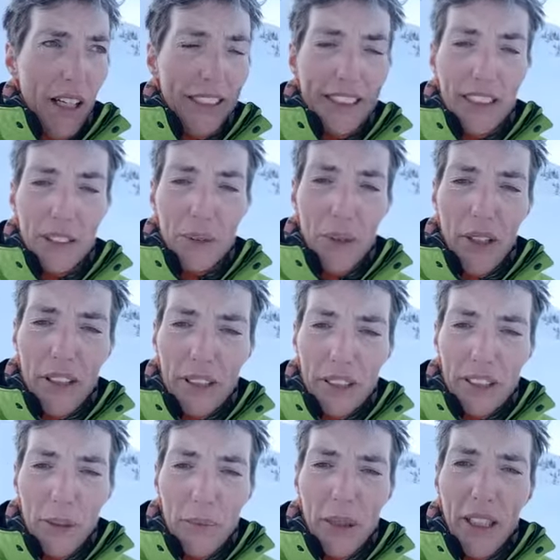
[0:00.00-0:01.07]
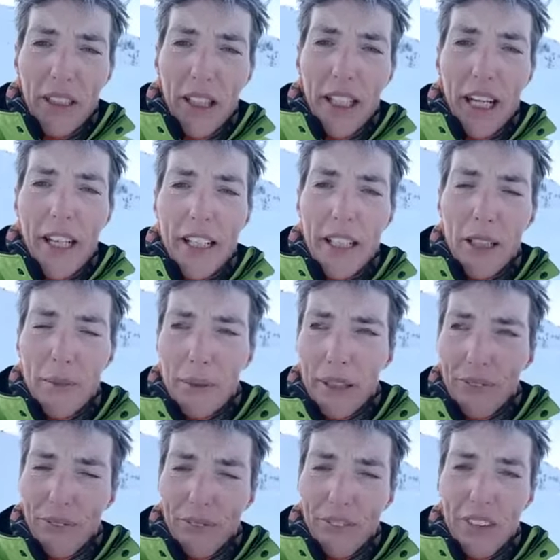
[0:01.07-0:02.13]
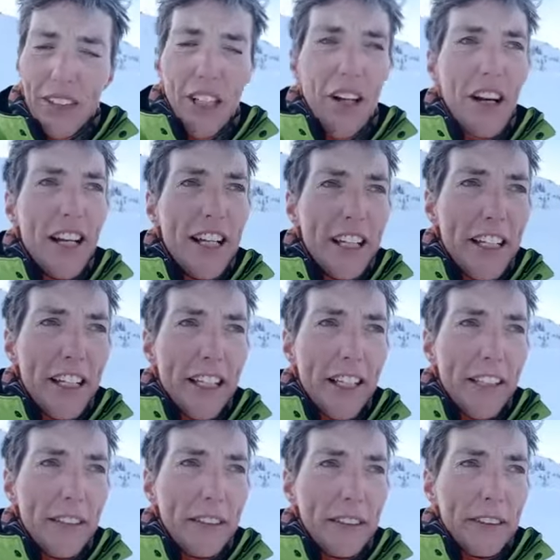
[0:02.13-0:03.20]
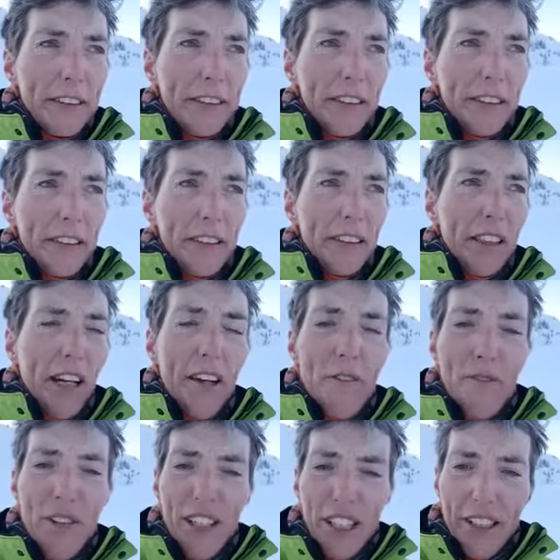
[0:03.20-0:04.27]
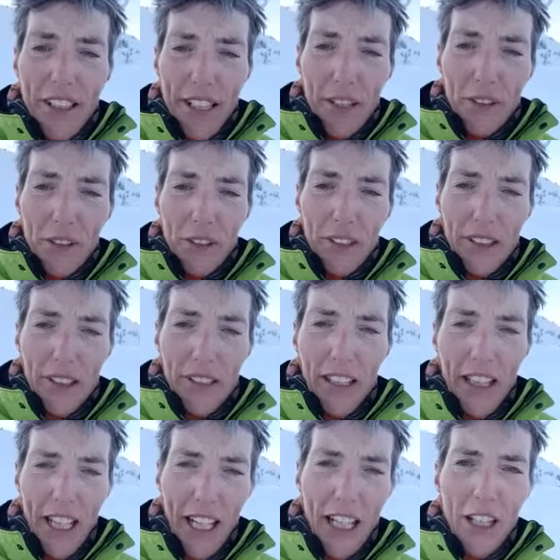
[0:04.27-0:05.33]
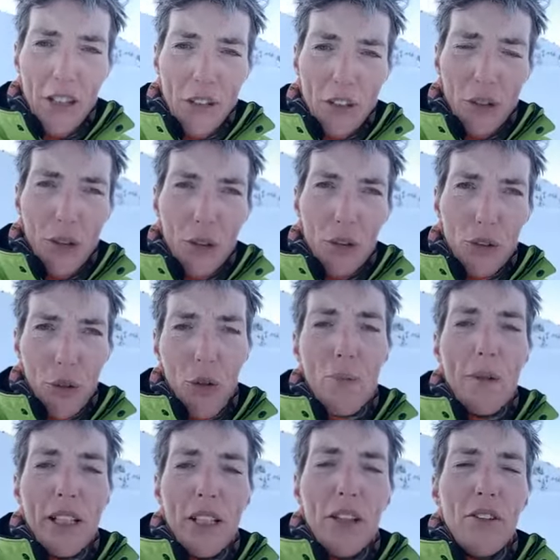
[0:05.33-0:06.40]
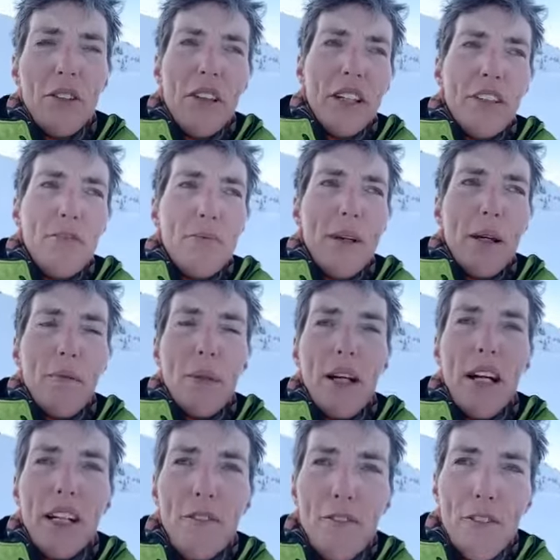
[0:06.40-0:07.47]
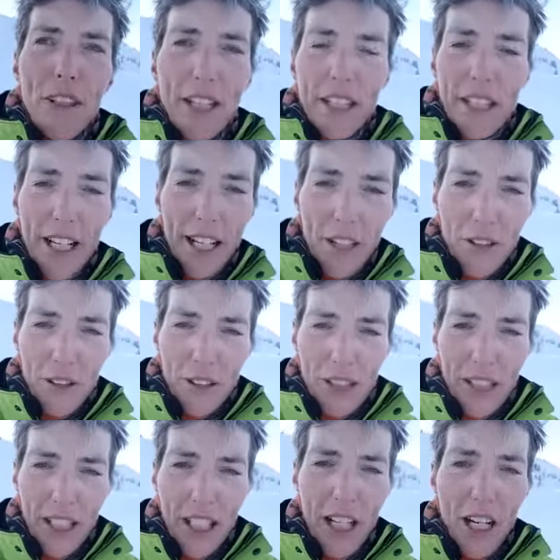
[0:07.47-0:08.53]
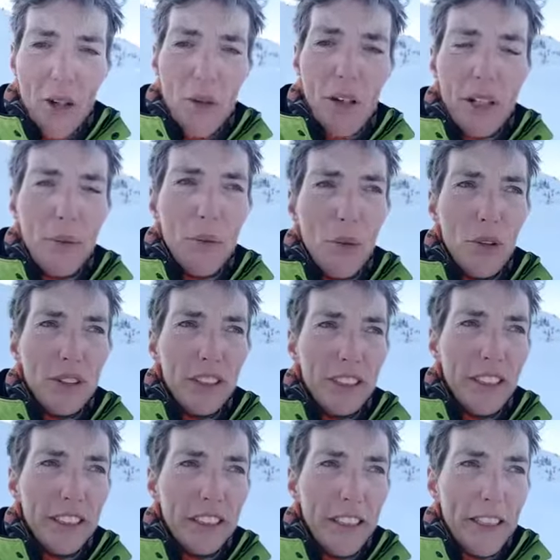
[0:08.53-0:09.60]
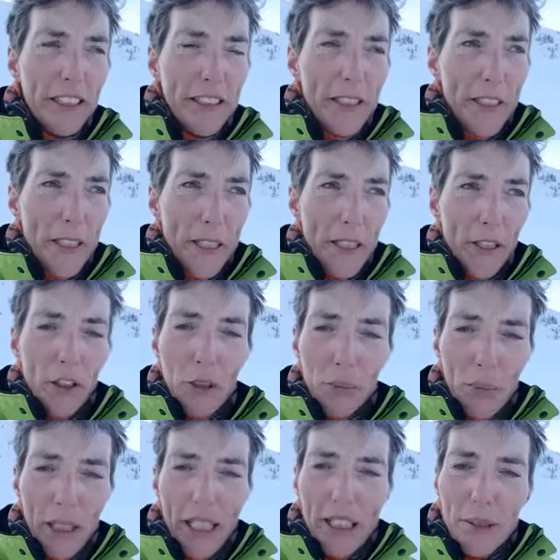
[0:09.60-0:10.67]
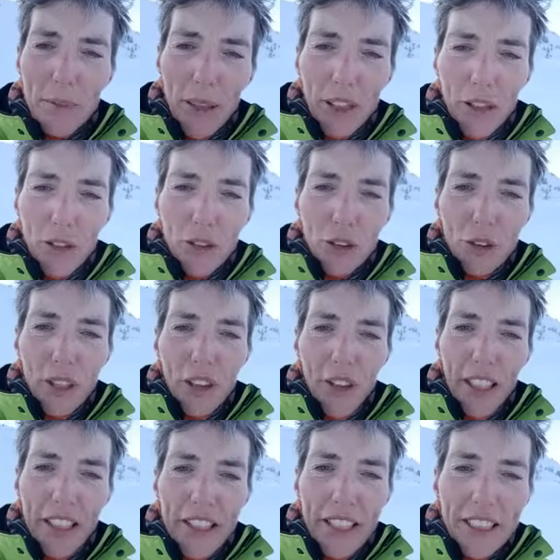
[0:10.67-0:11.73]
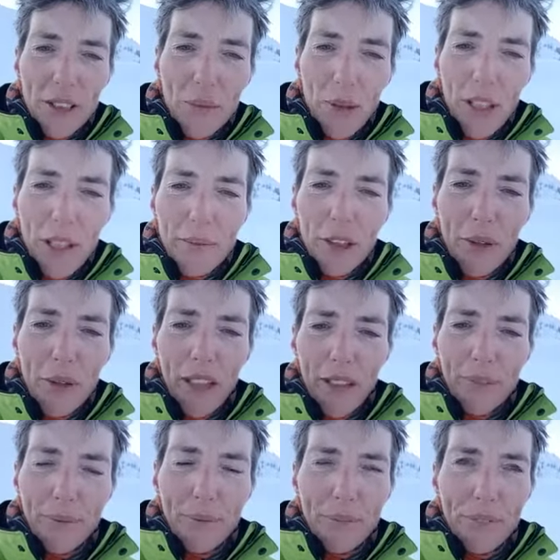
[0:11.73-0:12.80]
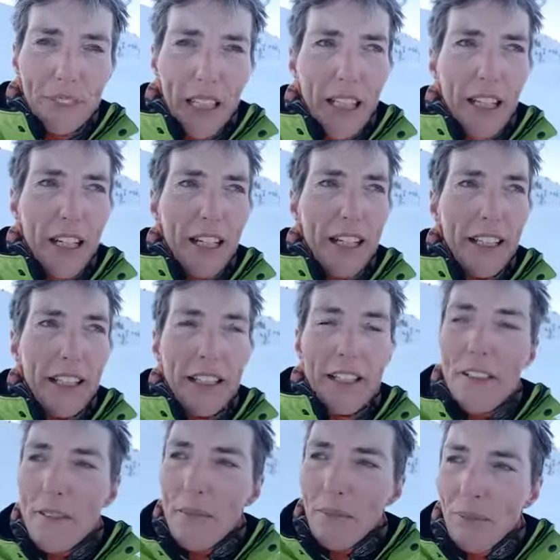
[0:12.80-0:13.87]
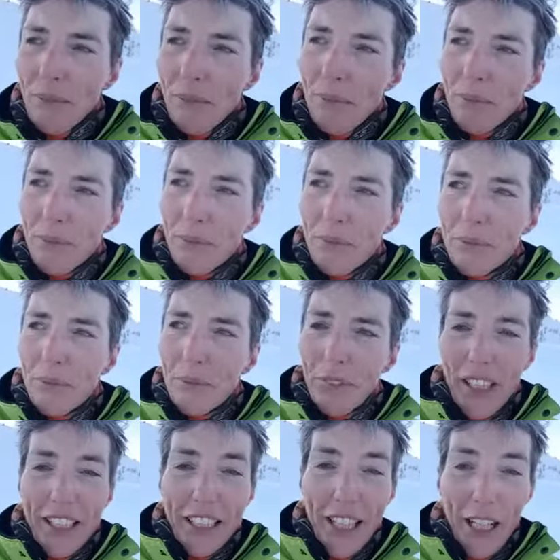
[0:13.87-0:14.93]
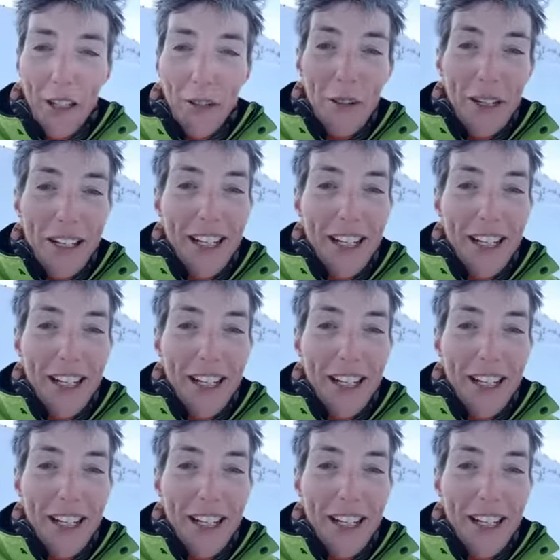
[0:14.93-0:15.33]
that's where somebody like I come in. You know, I can, I figured out how to draw my own life map. I figured out how I wanted to blaze my own trail, and that's what I'm doing. I, right now,